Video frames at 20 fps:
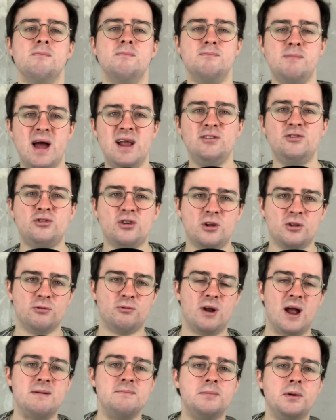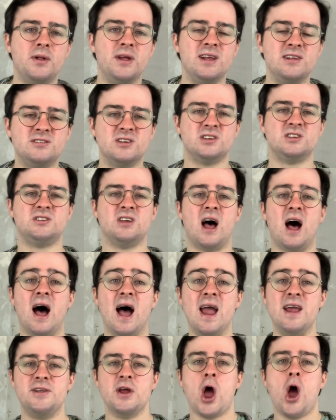mental ramblings
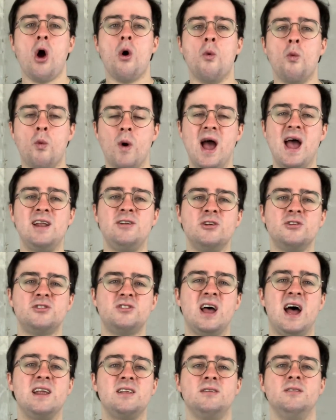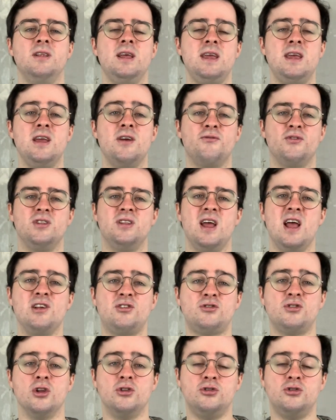aside, where does that leave this